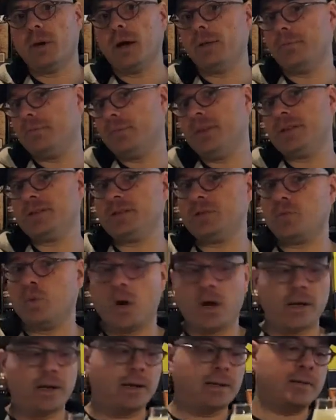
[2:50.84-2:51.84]
but this is
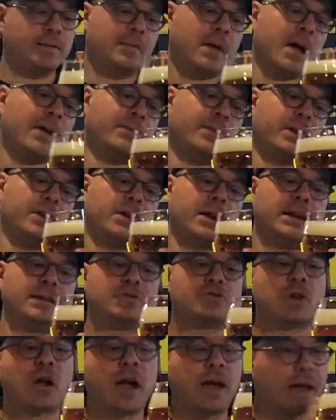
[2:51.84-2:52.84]
one, and I figured
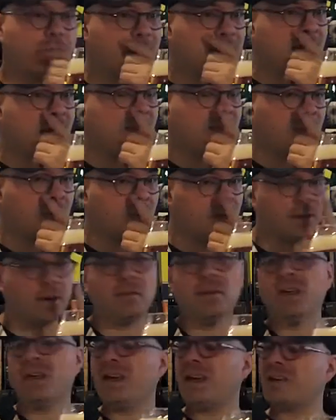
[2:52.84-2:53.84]
I'd try it because I haven't
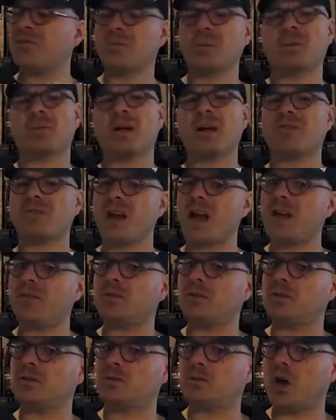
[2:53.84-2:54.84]
really, I don't remember ever
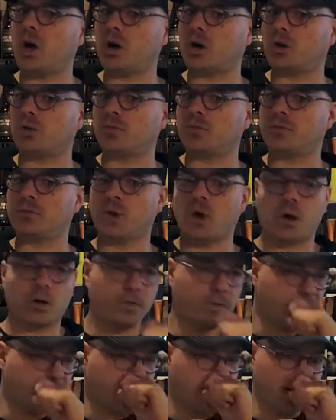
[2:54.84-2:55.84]
having a lager from
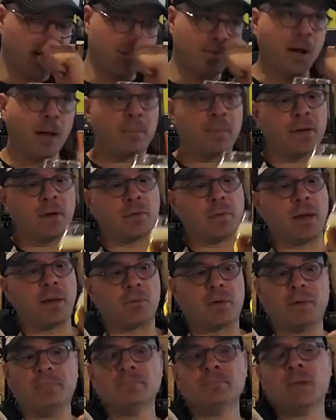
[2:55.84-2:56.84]
Dogfish Head in my beer
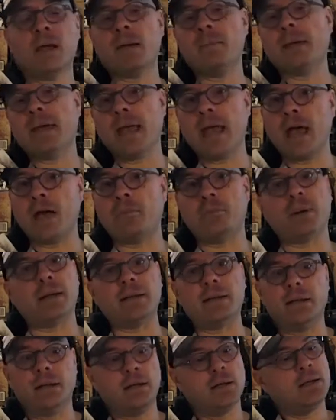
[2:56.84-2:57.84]
memory. I may have,
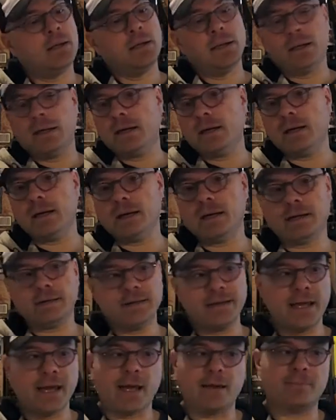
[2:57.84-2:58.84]
but
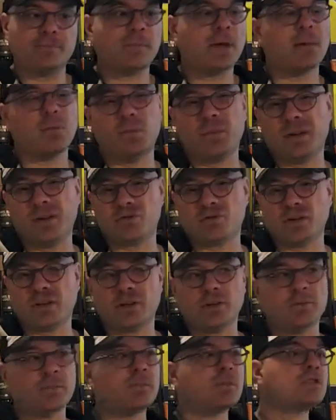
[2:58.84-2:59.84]
yeah, I'm a beer
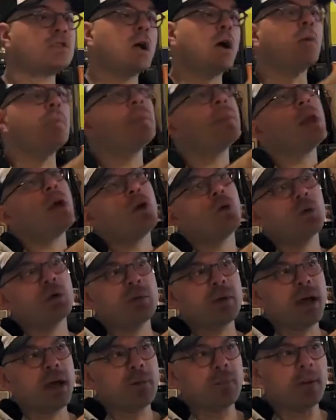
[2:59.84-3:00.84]
drinker. So, what
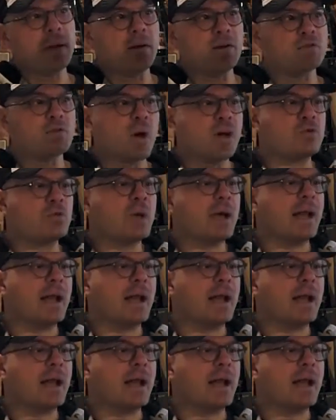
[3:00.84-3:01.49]
do we got appearance-wise? We